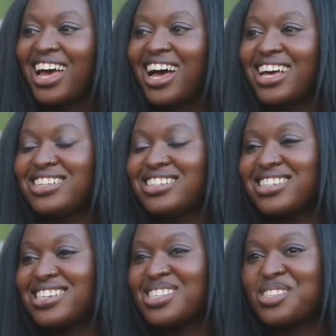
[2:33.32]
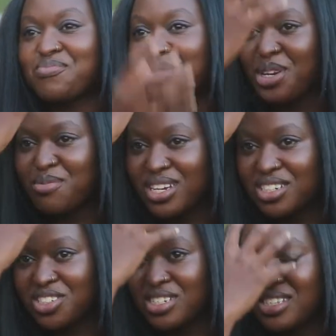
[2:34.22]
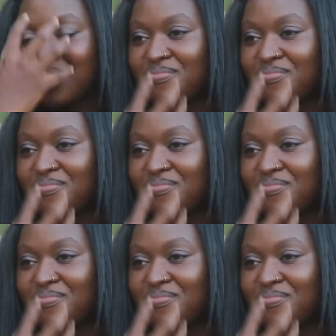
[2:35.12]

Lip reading: it just pretty much just...